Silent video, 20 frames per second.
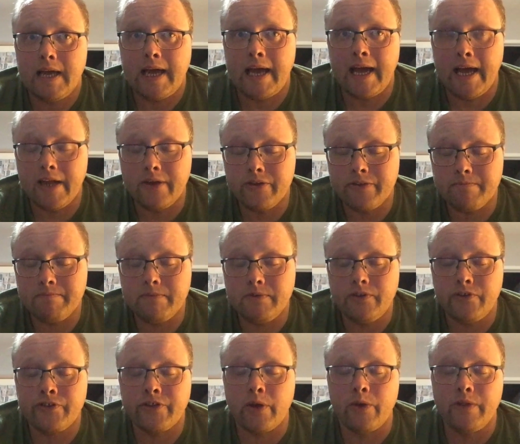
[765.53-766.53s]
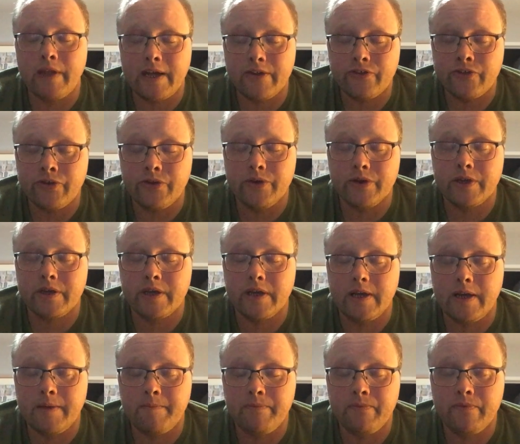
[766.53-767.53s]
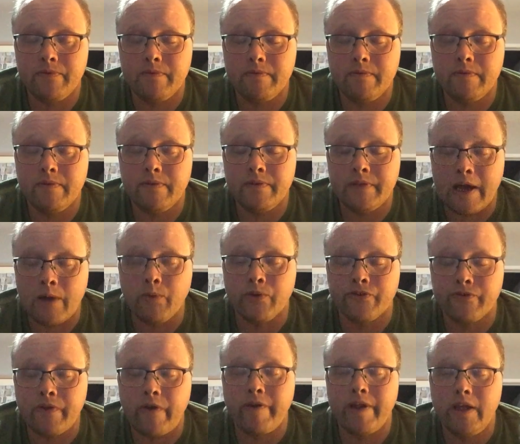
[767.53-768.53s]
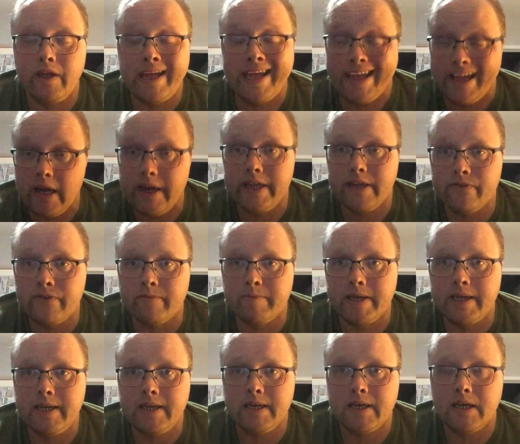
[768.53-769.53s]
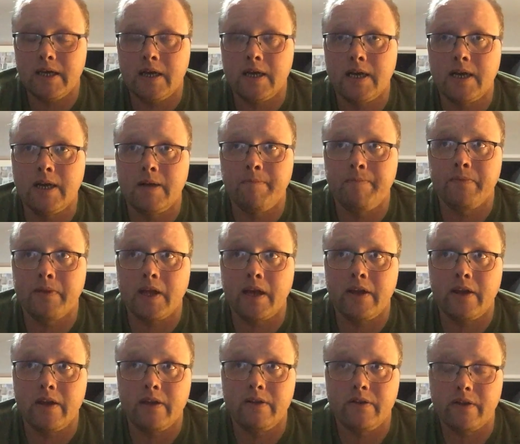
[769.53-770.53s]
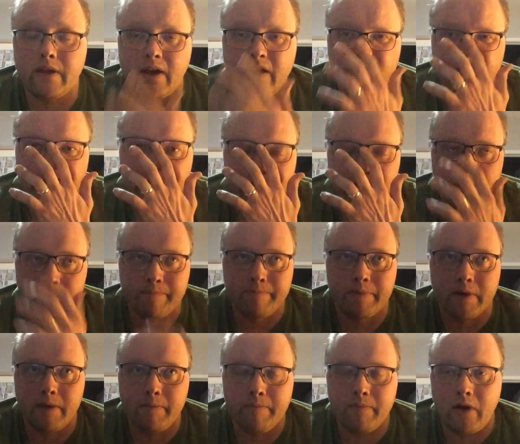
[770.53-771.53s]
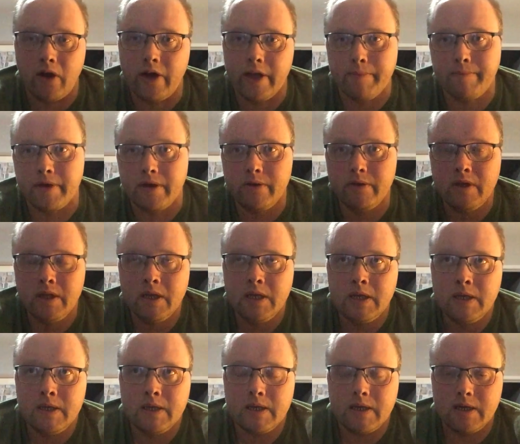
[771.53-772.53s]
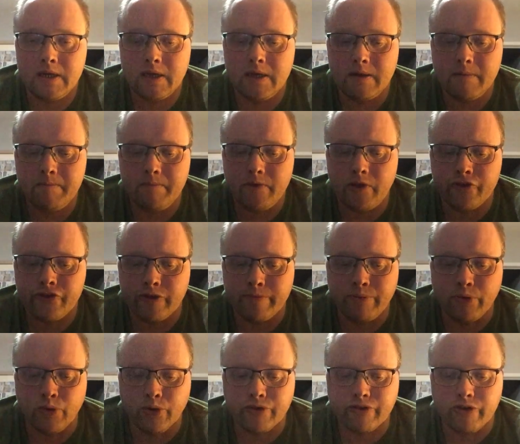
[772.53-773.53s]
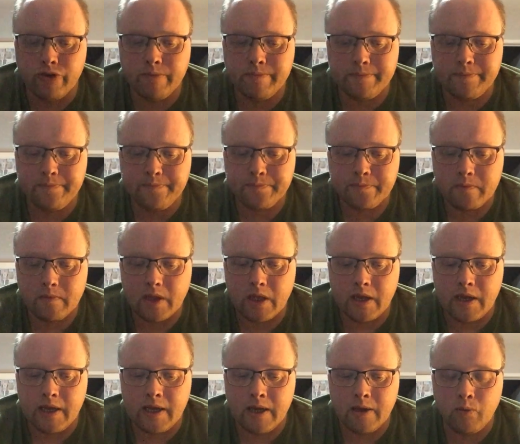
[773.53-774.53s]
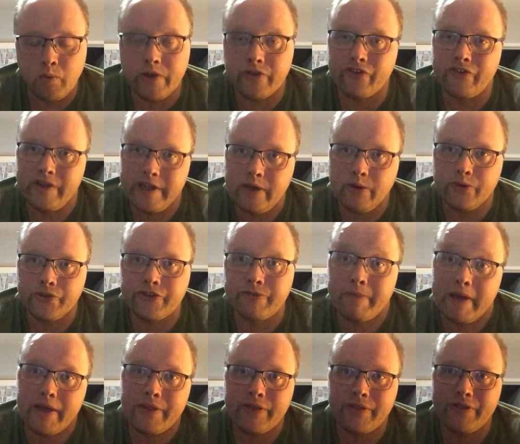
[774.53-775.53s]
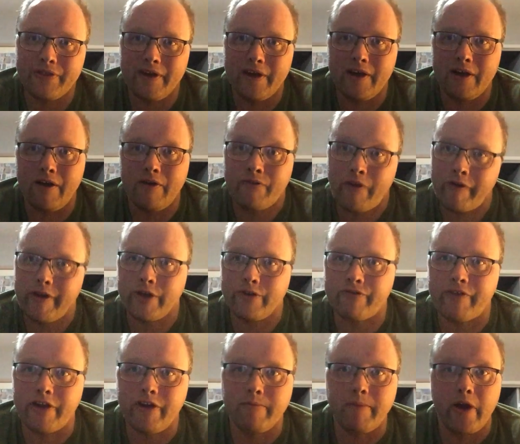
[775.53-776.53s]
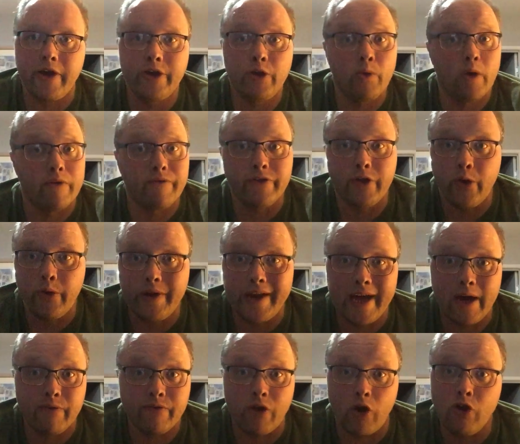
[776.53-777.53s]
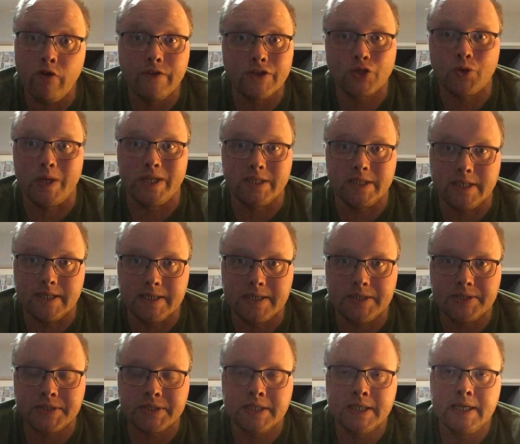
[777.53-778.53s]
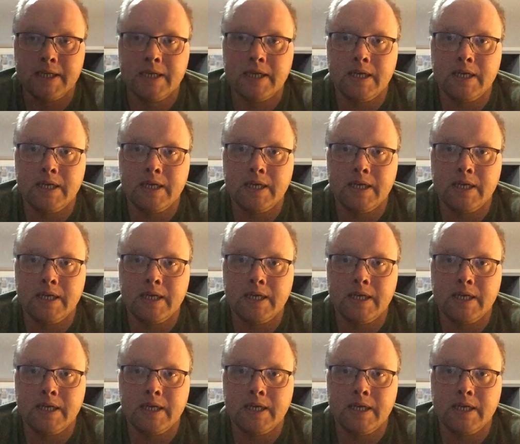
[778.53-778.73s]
And so that was very healing for me. And I set up HYPOHH, a support group, which Neil Smith, a very good friend of mine who I've known now for over 20 years,